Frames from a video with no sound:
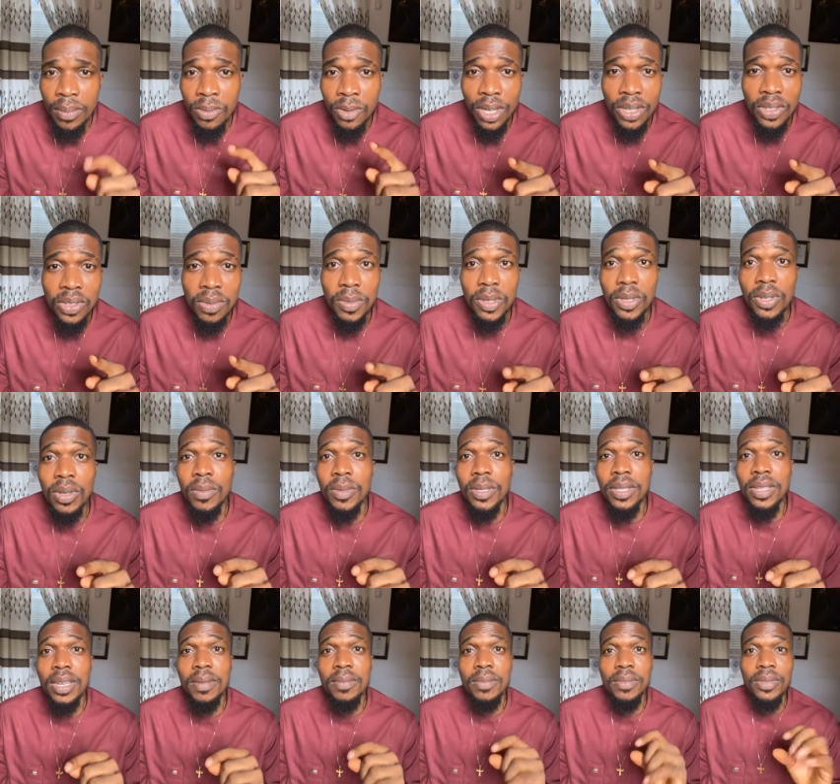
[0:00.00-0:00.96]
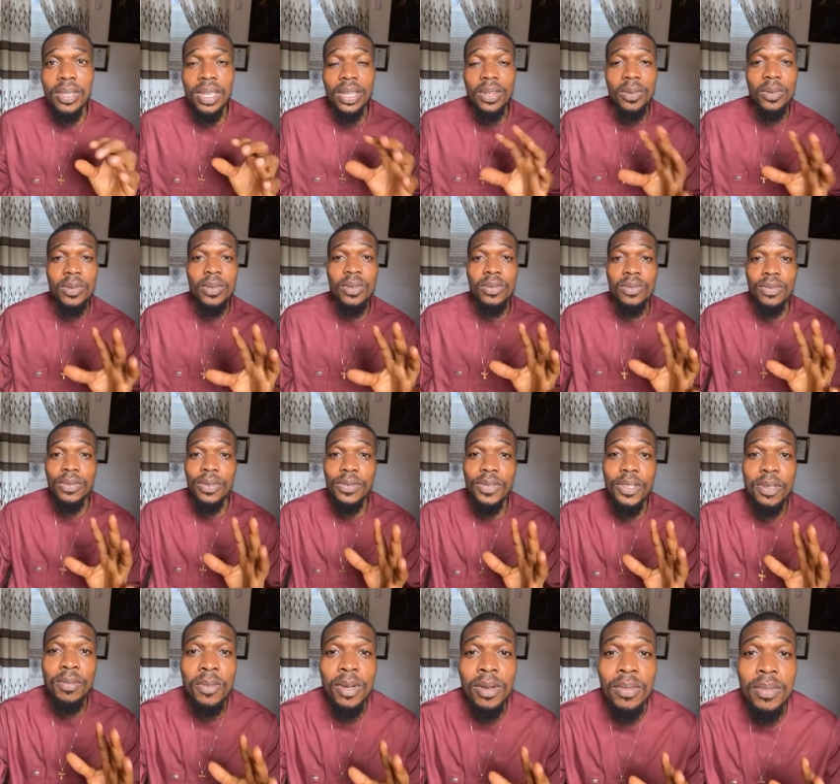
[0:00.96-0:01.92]
I'm trying to meet up the time. I don't want to.
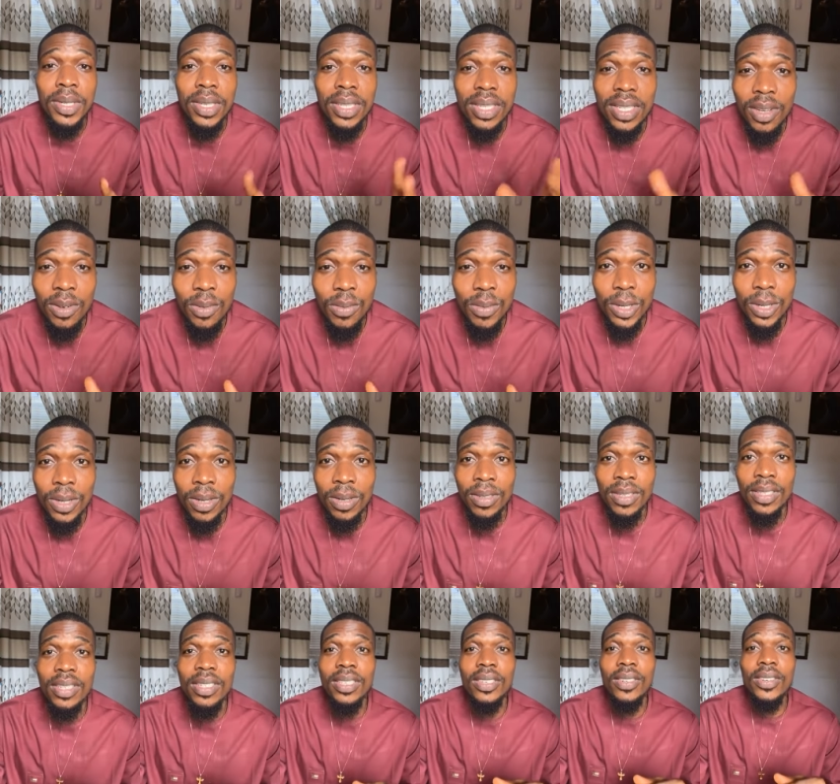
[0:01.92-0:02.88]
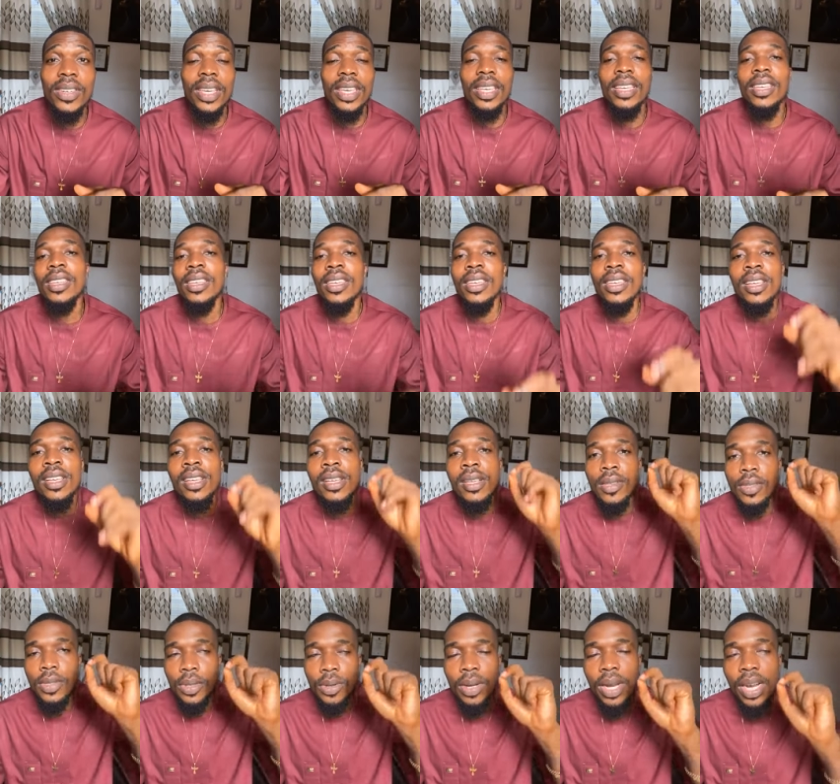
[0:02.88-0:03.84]
15 more minutes and we'll be done. Okay,
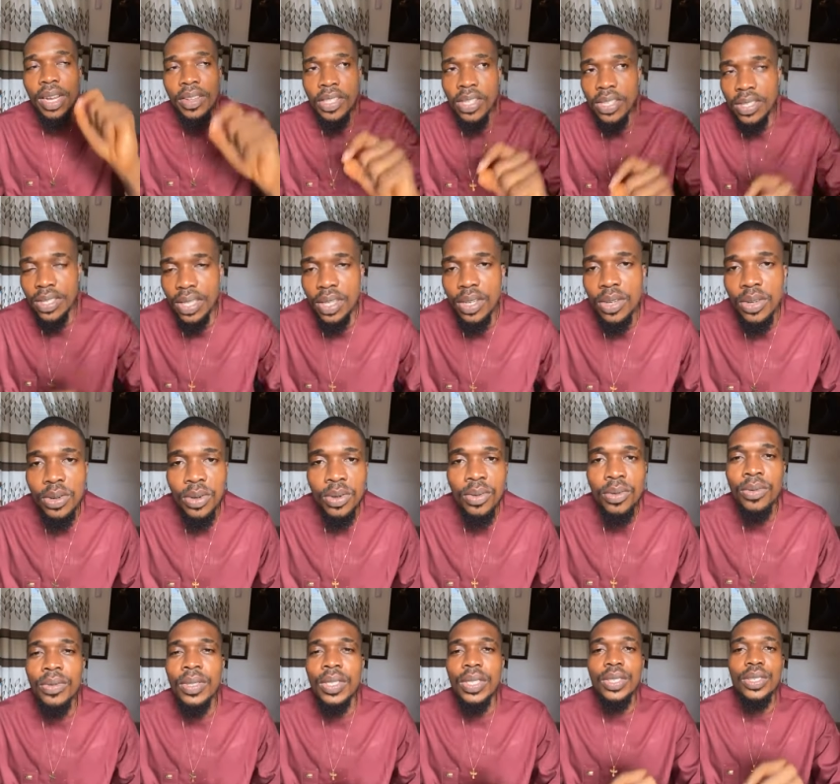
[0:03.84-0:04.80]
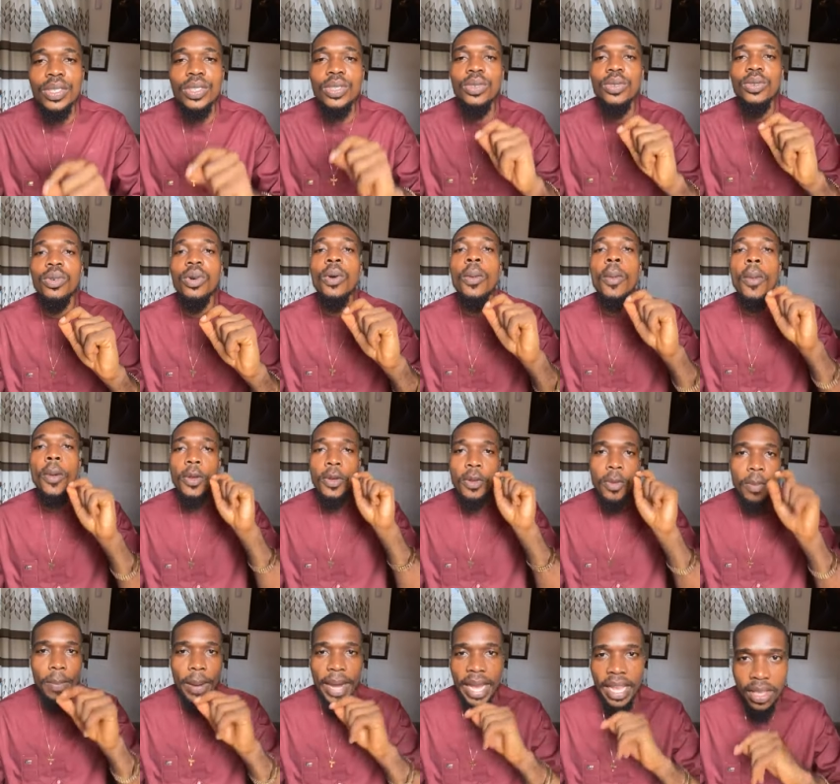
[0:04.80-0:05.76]
so how does it go?
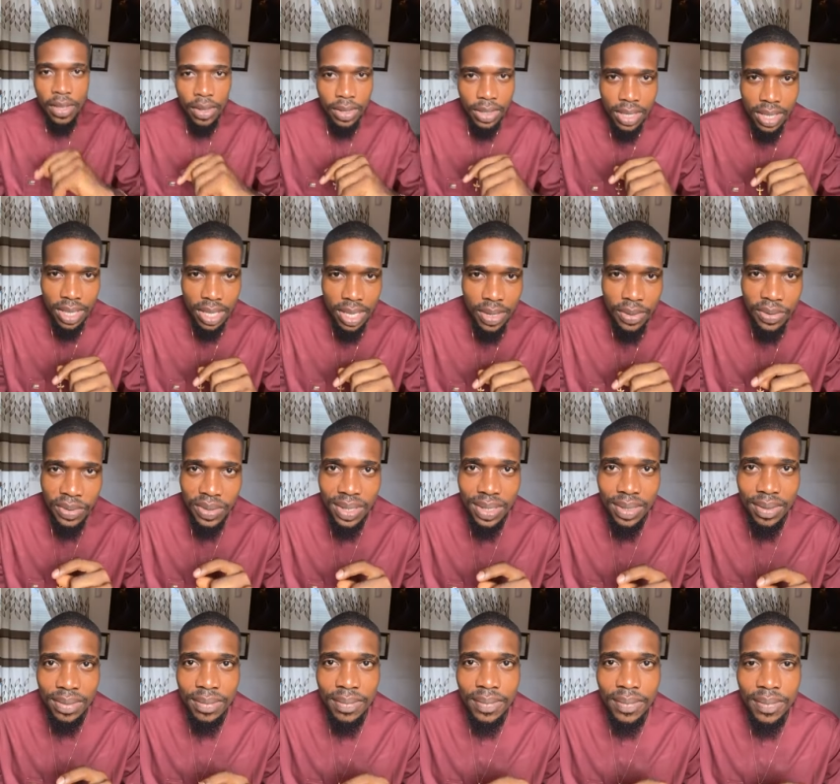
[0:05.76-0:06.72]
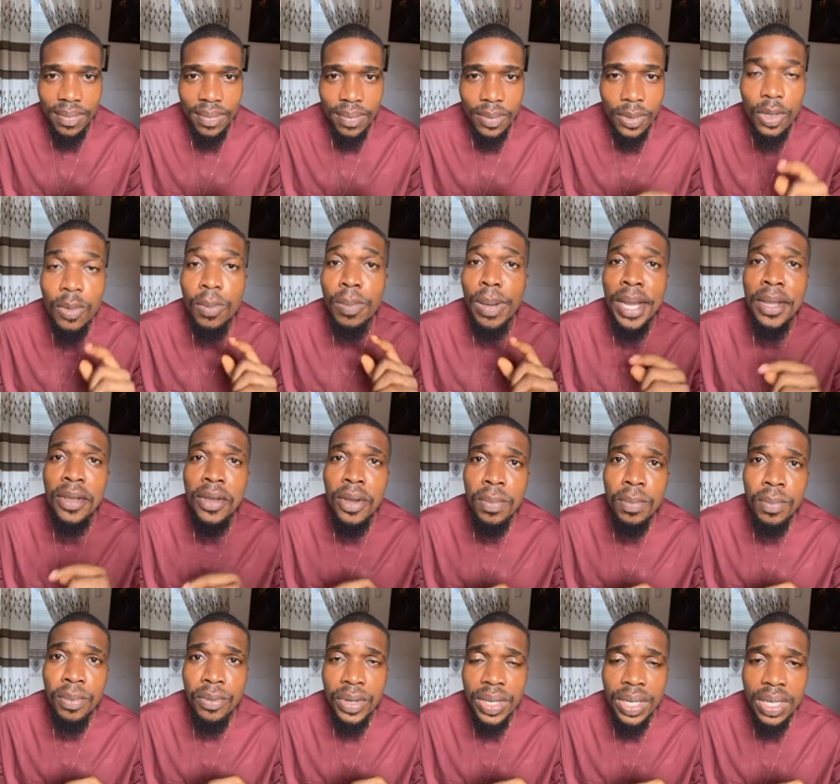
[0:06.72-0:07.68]
You buy your snails, you buy
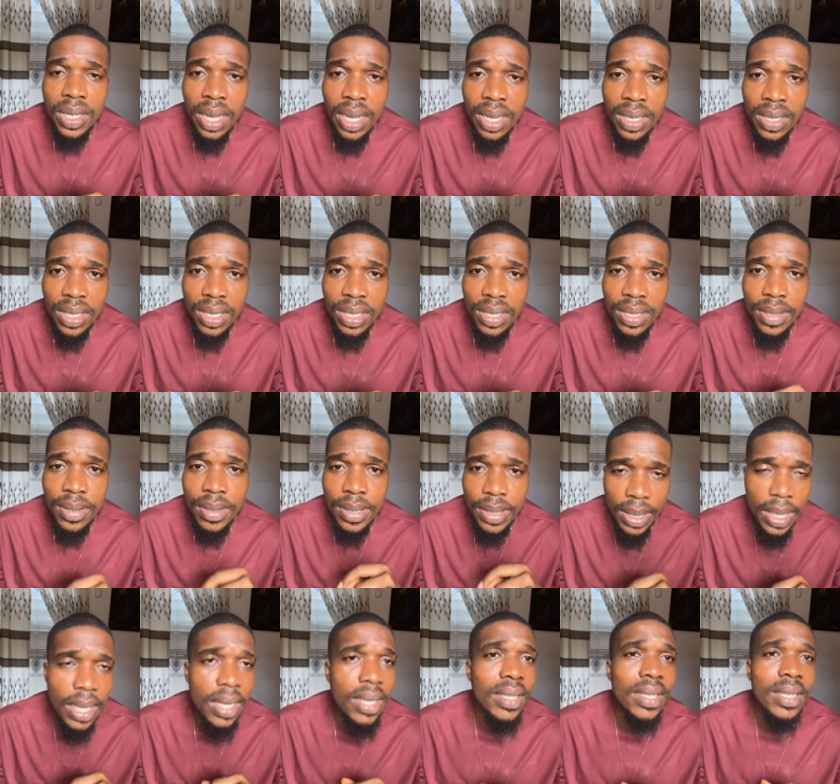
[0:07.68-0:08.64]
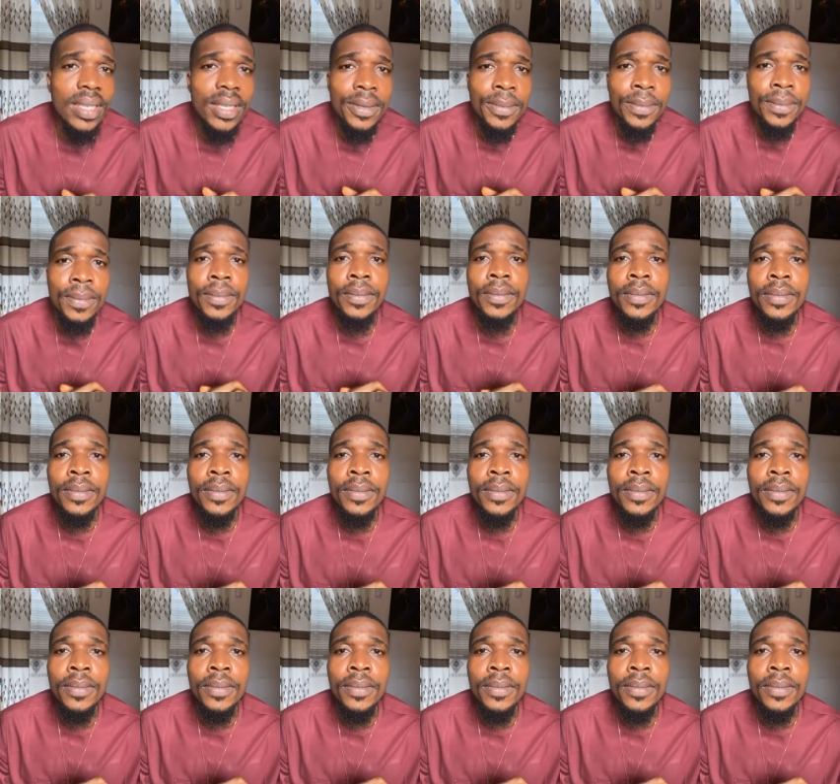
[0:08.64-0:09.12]
your breeders. Yes.